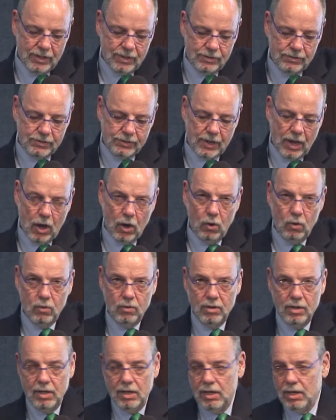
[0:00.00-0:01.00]

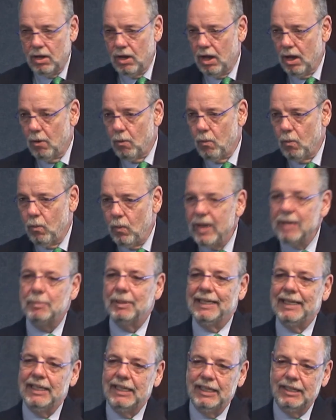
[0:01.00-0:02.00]
So we
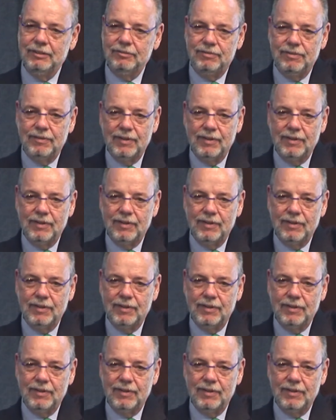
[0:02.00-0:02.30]
believe,